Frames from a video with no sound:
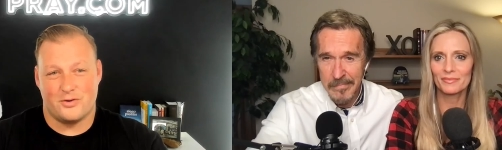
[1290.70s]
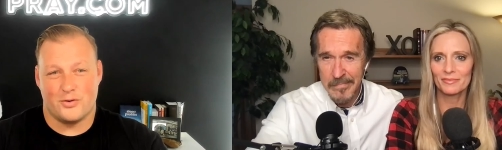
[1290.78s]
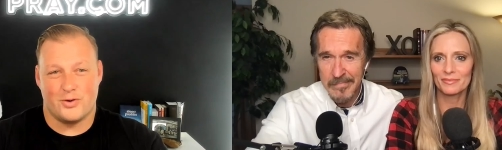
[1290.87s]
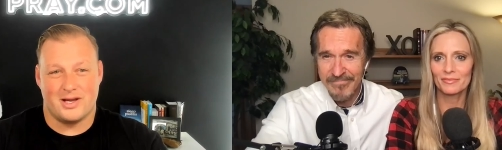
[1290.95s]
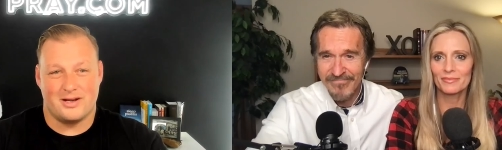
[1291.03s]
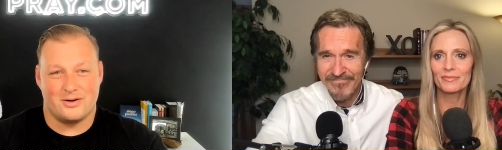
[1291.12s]

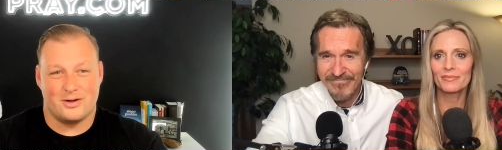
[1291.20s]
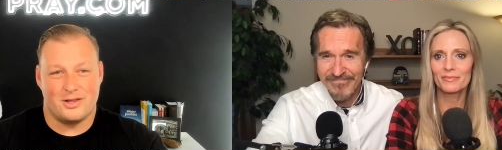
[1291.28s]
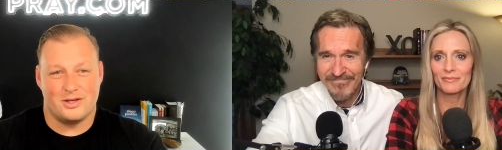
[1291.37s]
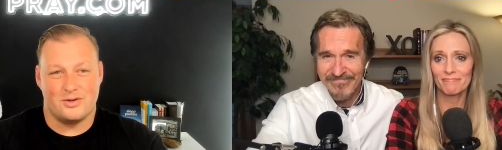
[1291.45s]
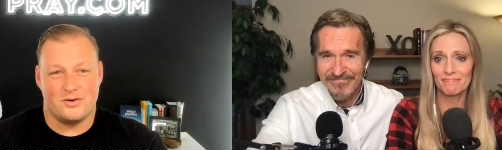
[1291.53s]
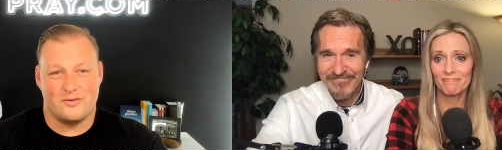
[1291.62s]
Speaker 1: creator
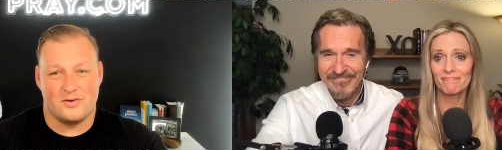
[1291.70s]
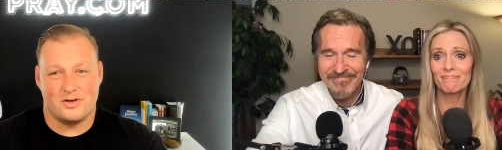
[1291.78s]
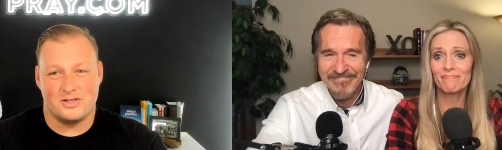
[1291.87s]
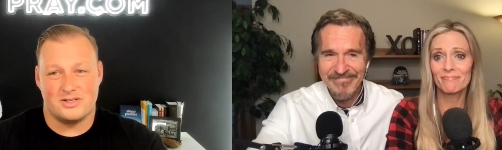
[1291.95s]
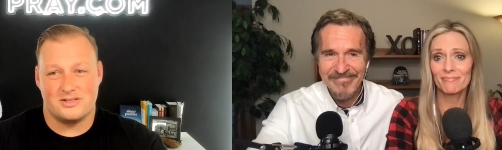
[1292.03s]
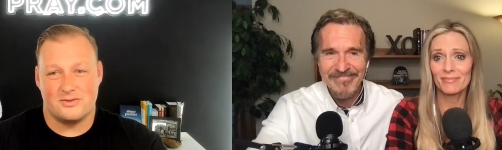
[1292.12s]
of the hmm.
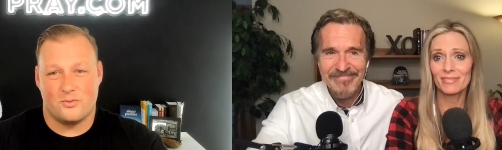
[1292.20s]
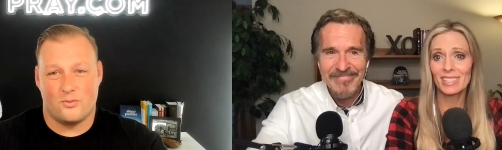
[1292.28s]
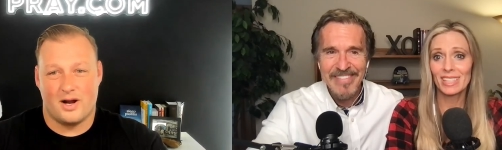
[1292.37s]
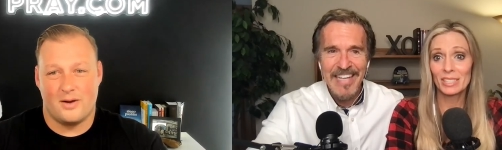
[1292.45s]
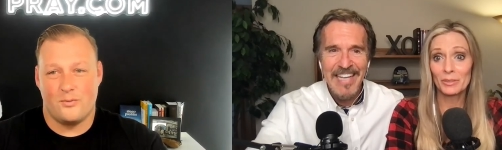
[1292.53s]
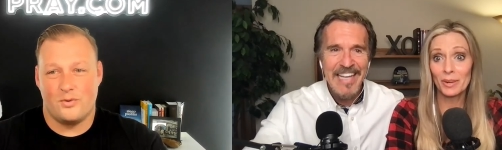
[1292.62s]
universe?
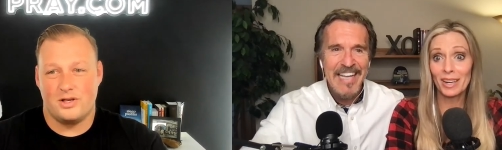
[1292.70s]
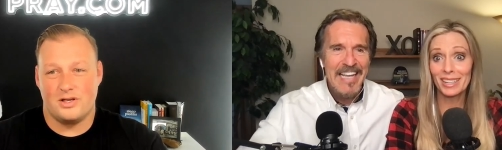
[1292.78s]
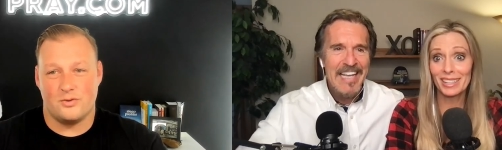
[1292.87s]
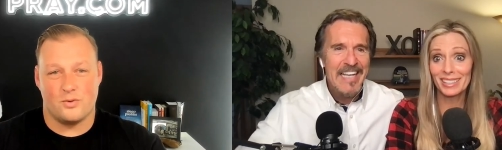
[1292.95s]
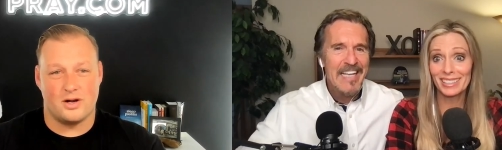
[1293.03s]
Hmm. Why wouldn't right.